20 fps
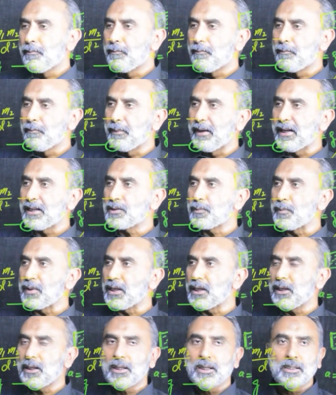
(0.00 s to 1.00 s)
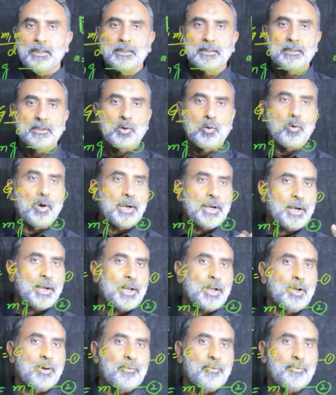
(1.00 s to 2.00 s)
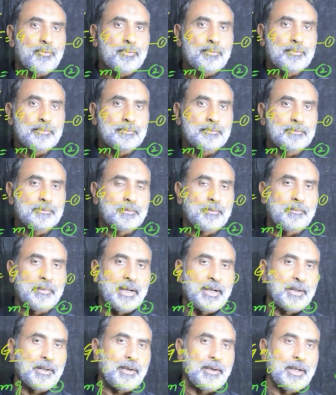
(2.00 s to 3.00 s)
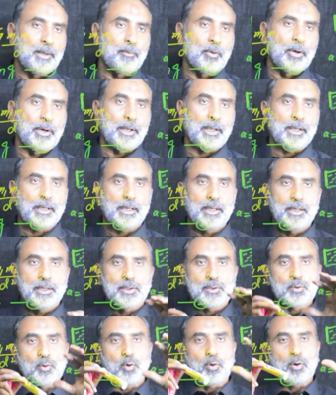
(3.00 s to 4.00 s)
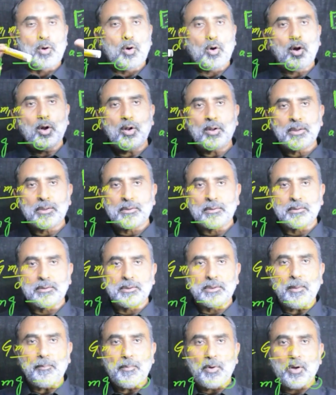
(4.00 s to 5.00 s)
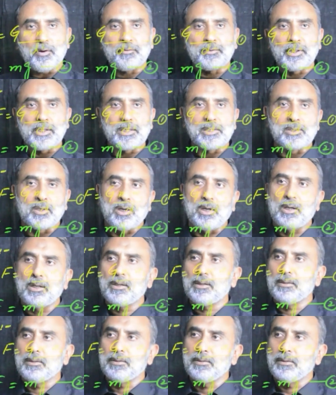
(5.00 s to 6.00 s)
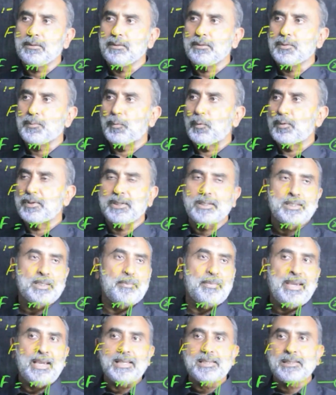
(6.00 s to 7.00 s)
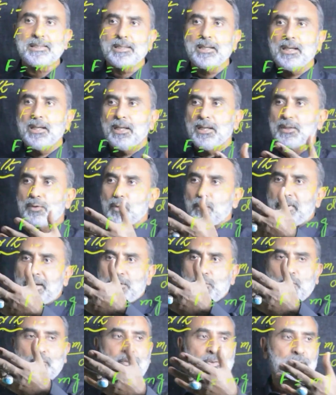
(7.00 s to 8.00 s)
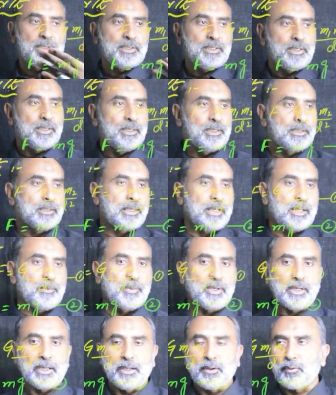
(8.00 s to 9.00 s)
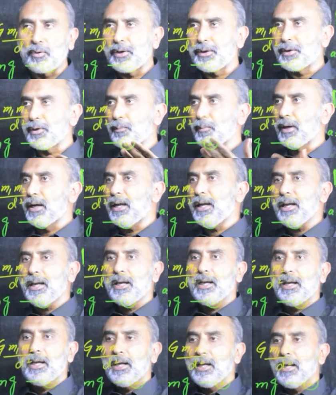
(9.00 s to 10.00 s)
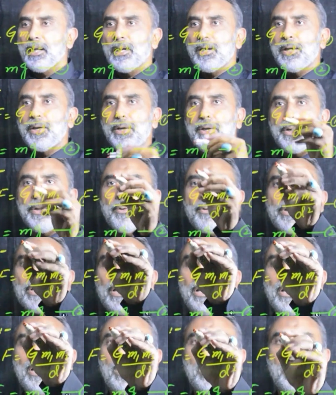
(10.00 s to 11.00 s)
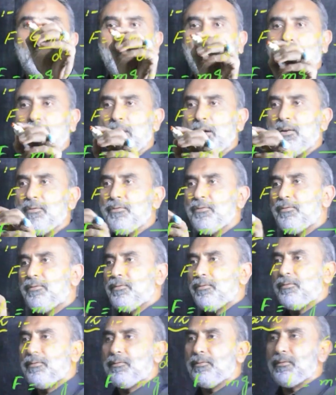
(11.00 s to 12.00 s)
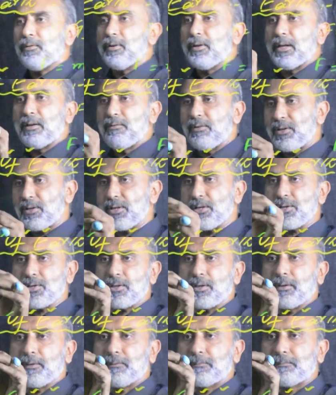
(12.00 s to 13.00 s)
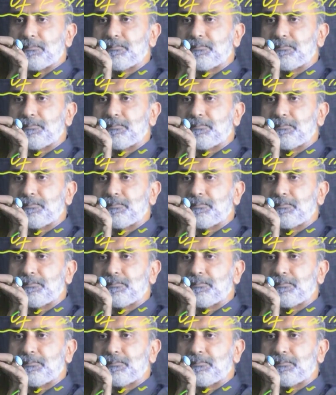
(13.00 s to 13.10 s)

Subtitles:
mass mean quantity of matter in a body. So all number of things are exposed as a mass. So mass of earth can be calculated by Newton's law of gravitation.